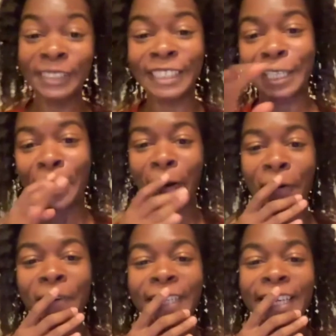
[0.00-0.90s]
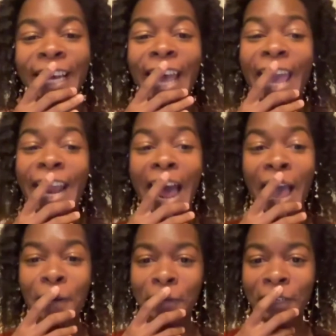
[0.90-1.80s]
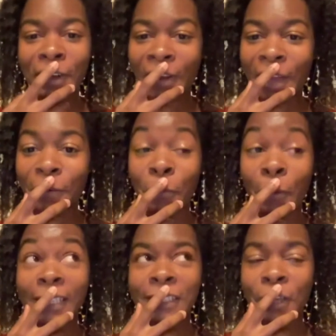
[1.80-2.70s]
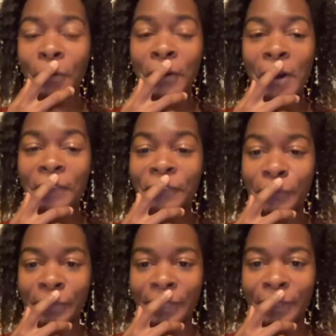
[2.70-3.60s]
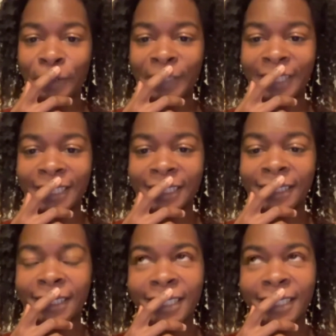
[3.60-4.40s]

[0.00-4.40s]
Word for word: ago. And I want to know like what's going on for real, because